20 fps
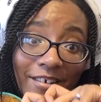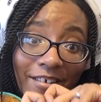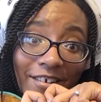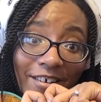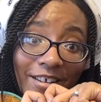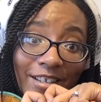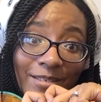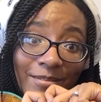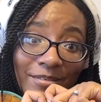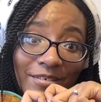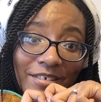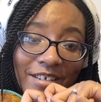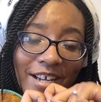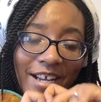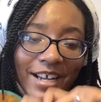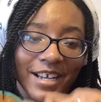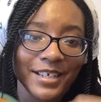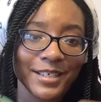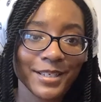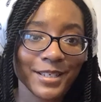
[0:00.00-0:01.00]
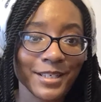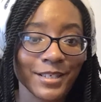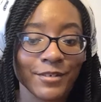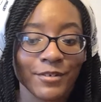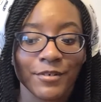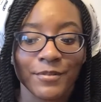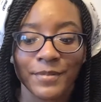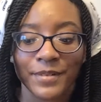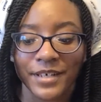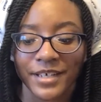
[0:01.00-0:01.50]
all of you guys
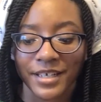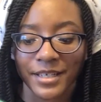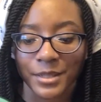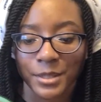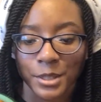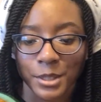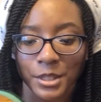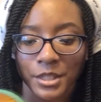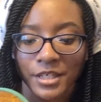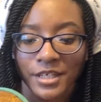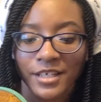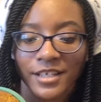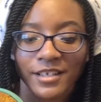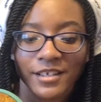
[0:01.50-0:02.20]
so much.